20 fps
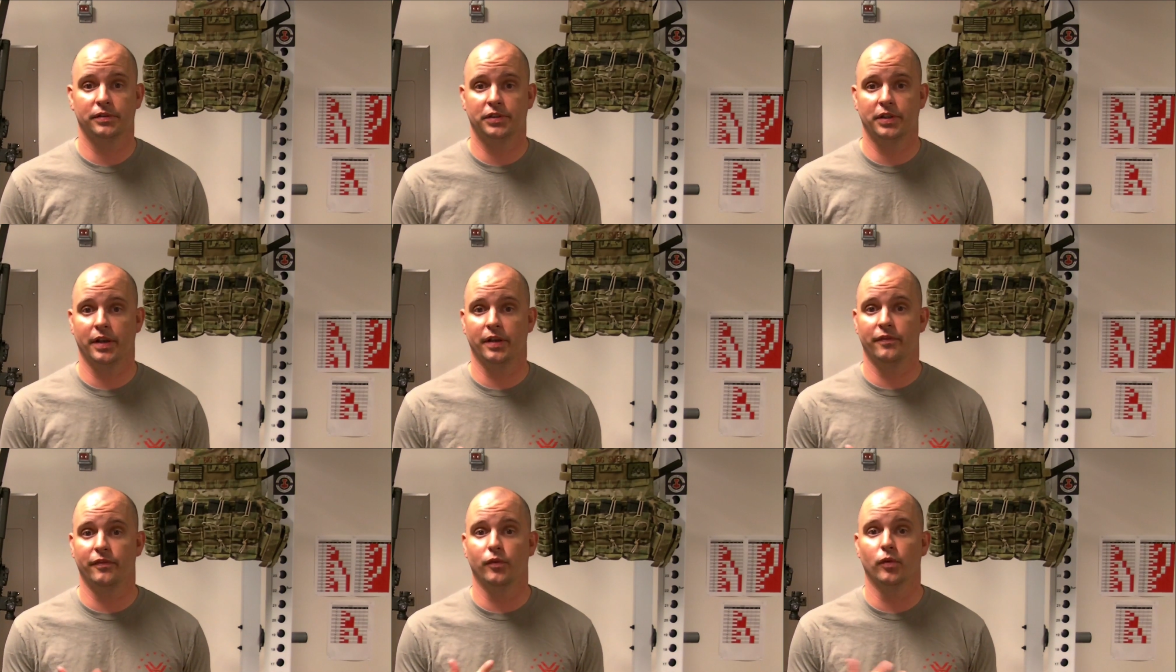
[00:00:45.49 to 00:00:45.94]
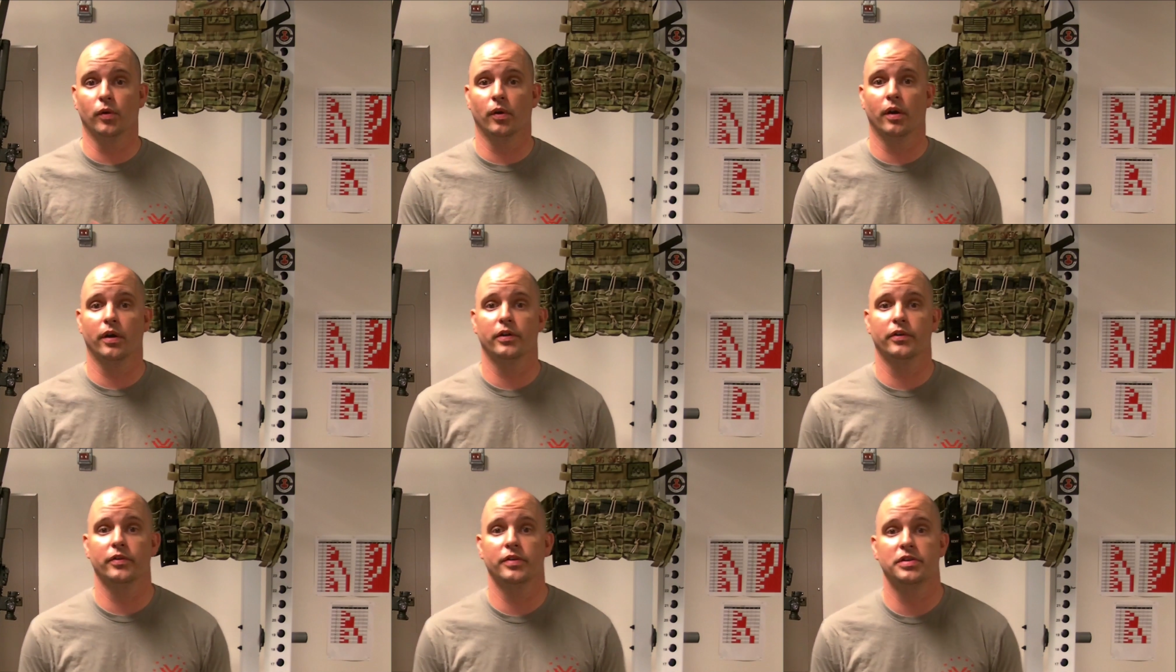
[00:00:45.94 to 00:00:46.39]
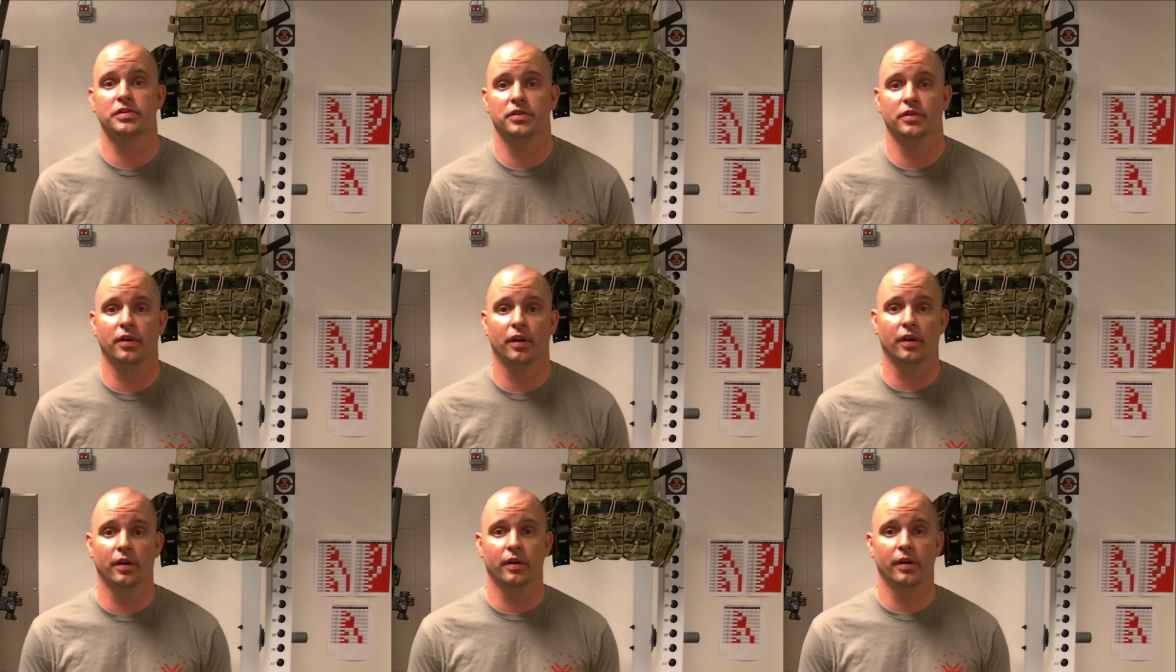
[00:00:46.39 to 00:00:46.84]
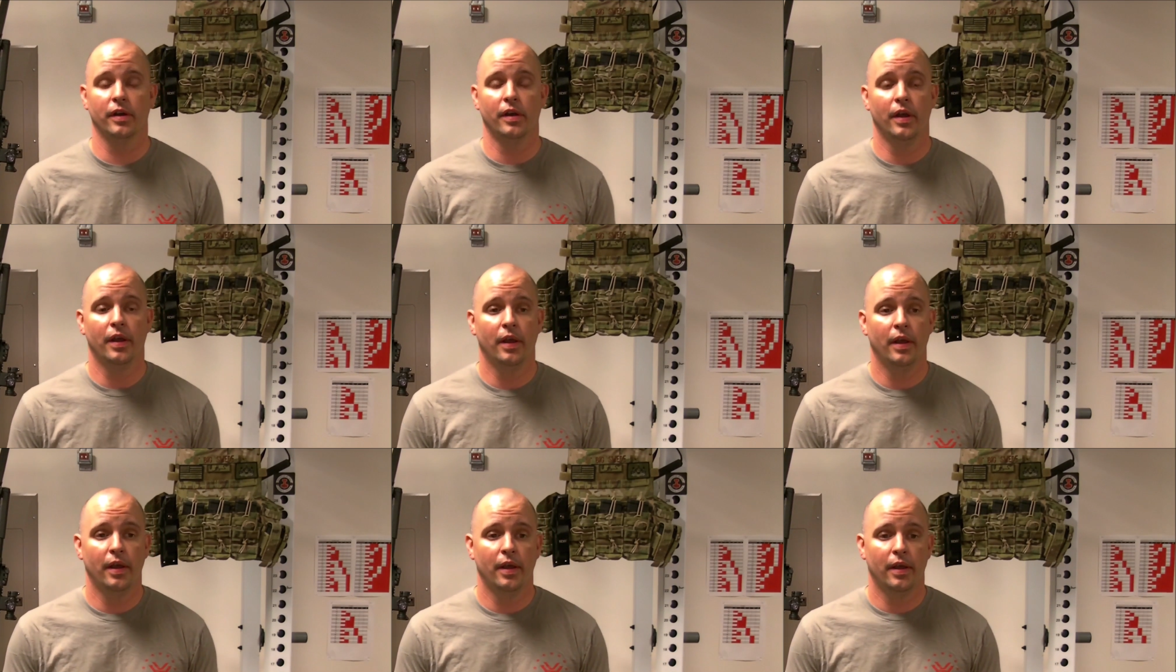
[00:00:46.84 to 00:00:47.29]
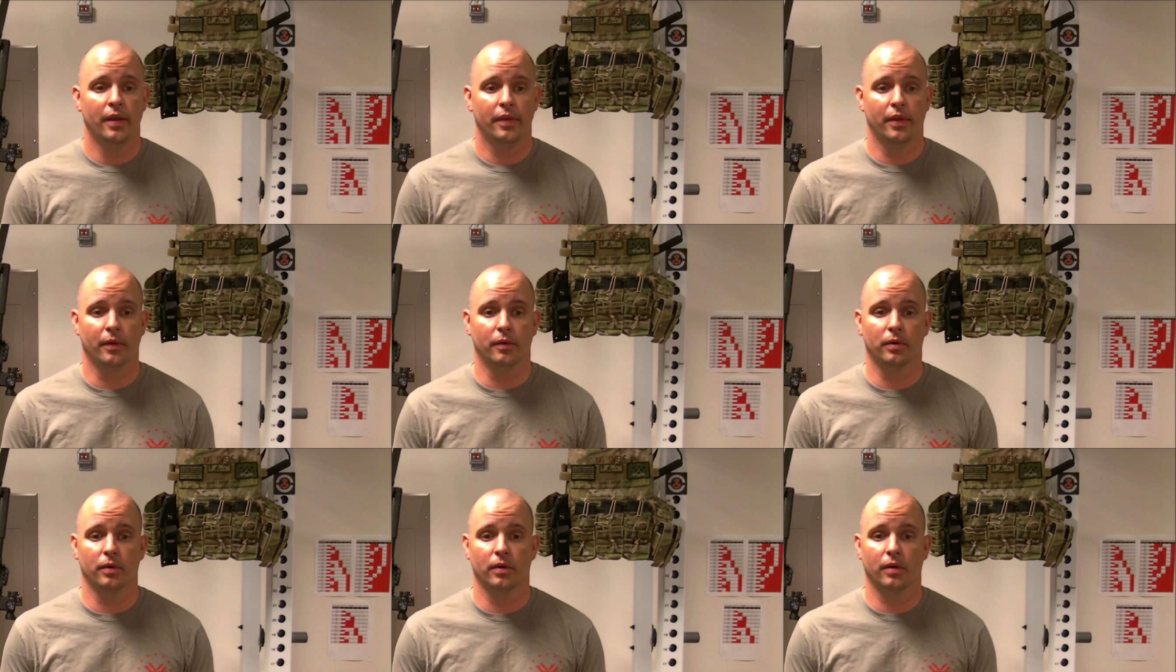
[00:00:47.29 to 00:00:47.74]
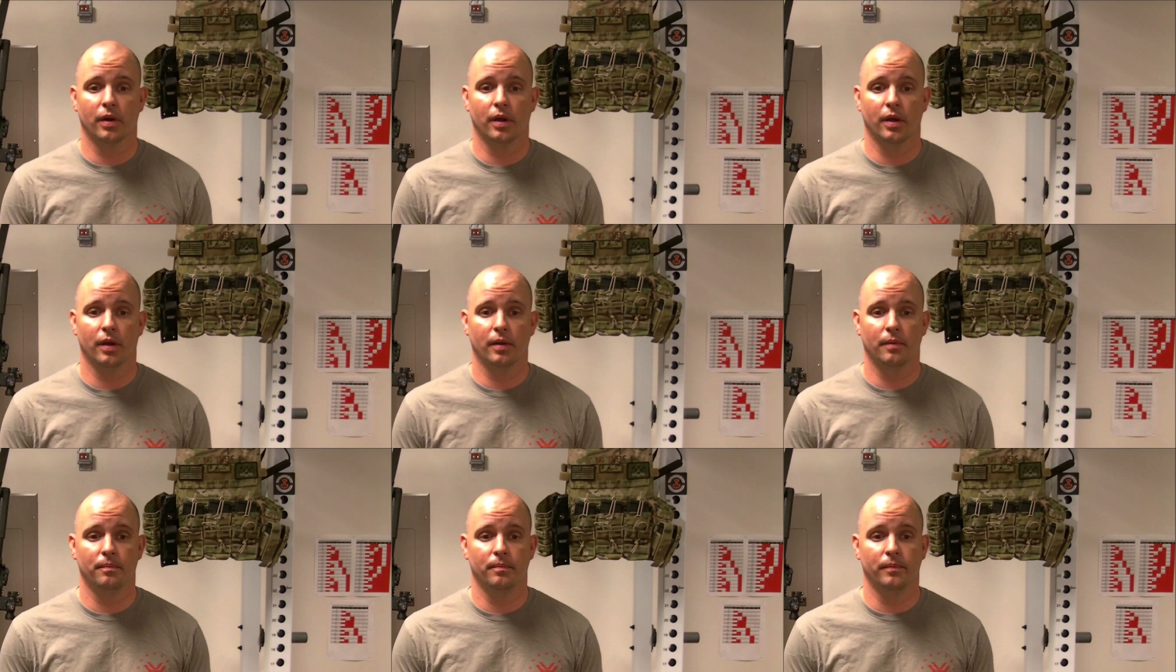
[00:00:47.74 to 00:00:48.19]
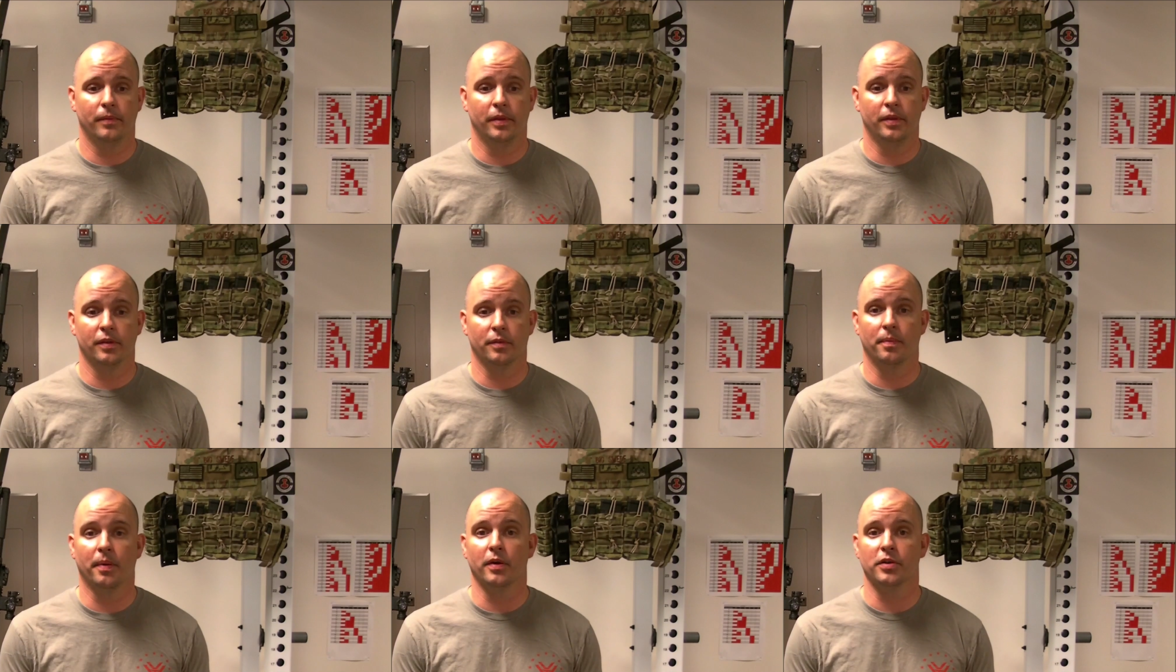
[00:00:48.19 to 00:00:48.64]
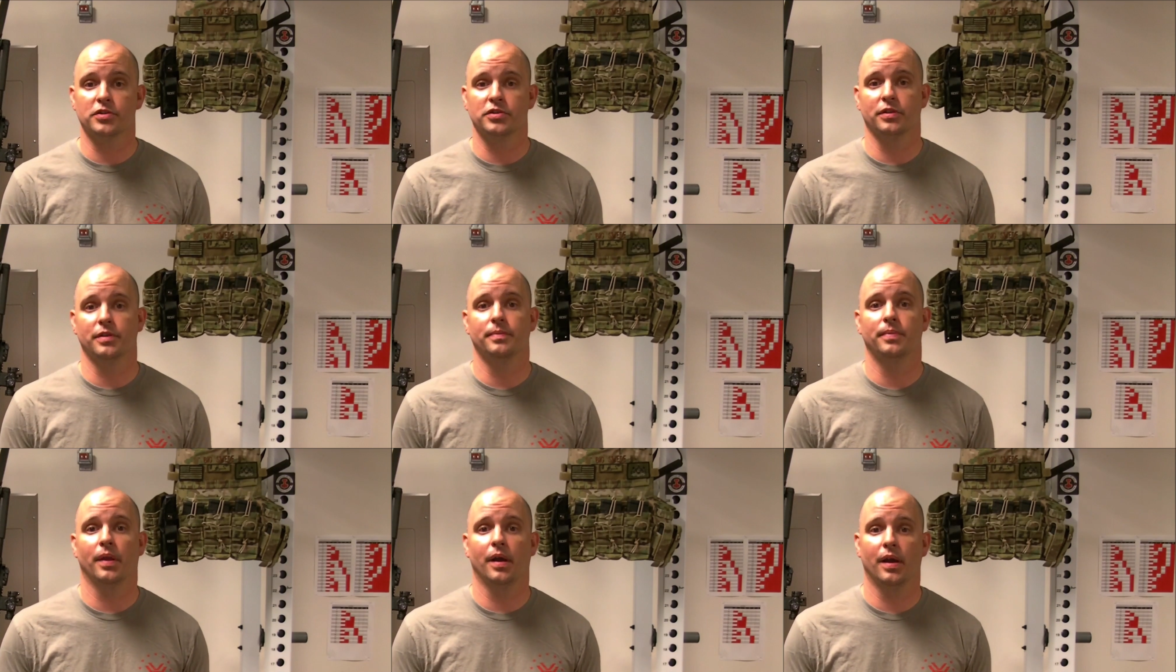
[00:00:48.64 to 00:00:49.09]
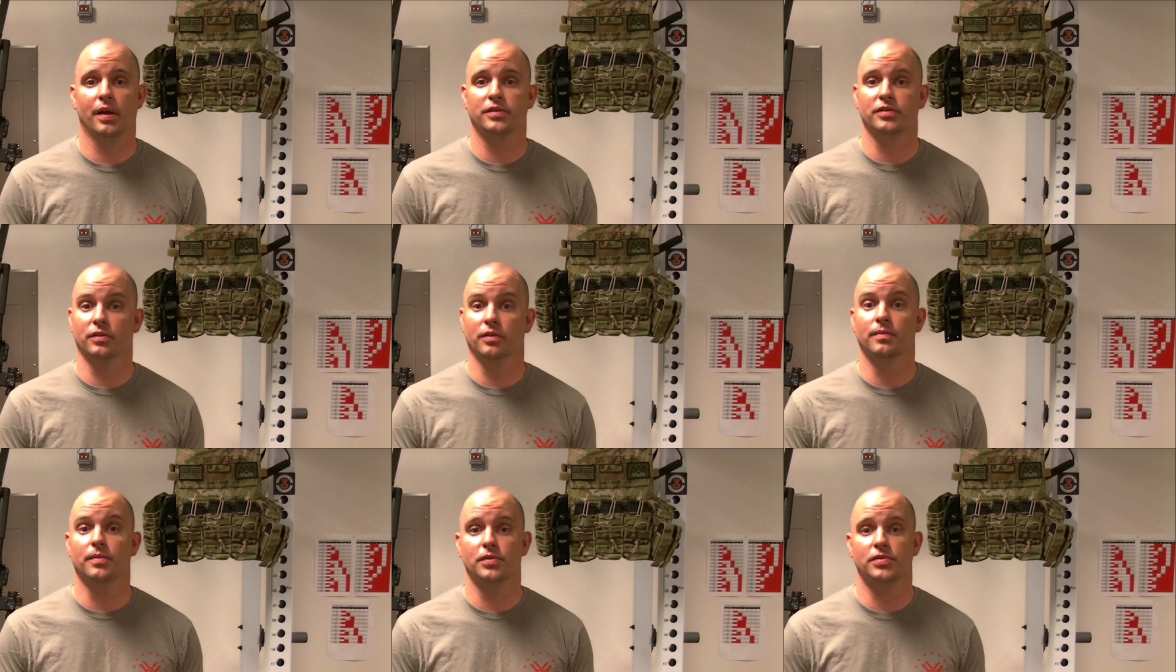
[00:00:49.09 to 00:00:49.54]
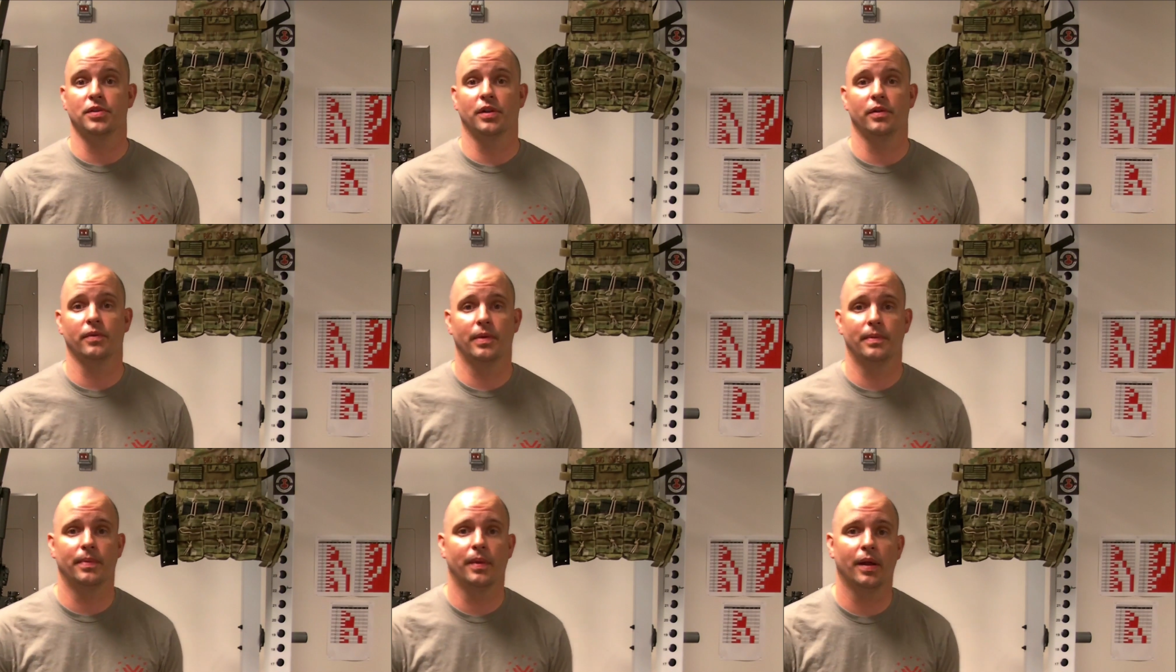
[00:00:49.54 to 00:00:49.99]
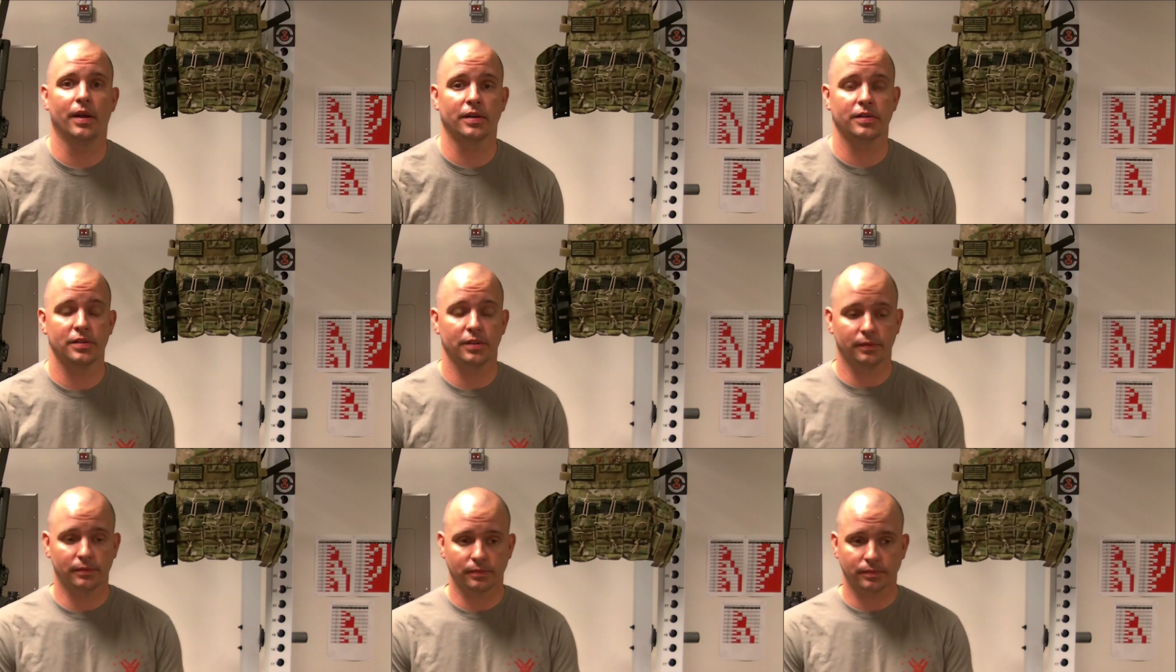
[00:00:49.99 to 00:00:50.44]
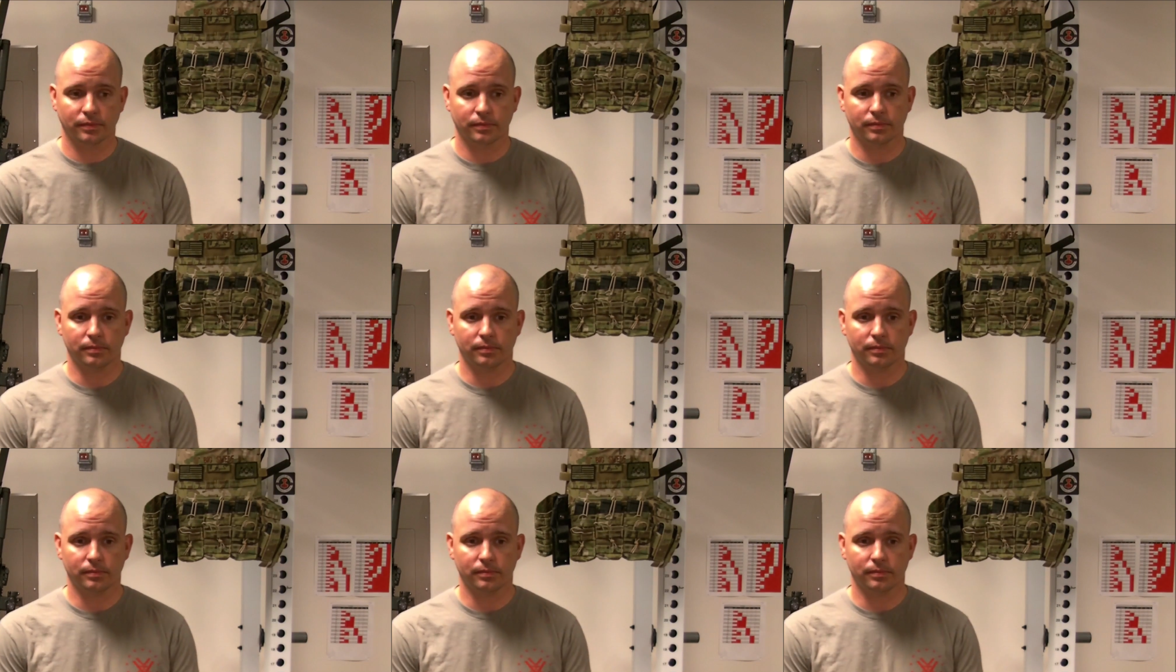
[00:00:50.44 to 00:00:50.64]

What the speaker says: She had four arteries in her heart that were either partially blocked or almost all the way blocked.